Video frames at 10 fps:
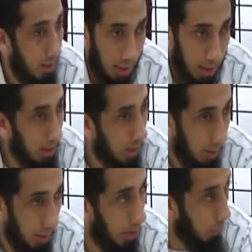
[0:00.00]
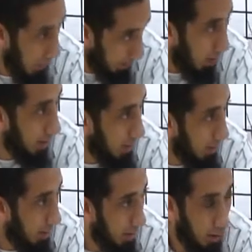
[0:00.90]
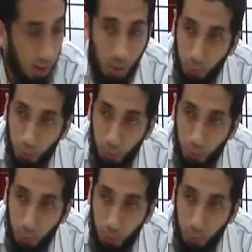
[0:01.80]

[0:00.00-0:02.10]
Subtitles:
They didn't come here, we brought them here.